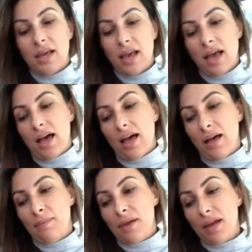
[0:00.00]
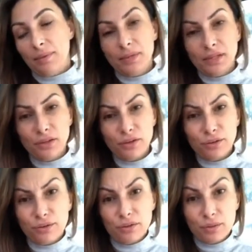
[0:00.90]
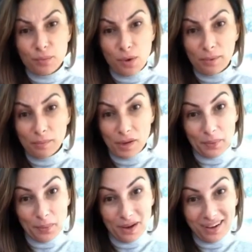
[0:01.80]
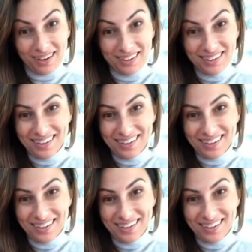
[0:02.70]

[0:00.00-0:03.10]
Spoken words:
And I'm going to go through them one by one.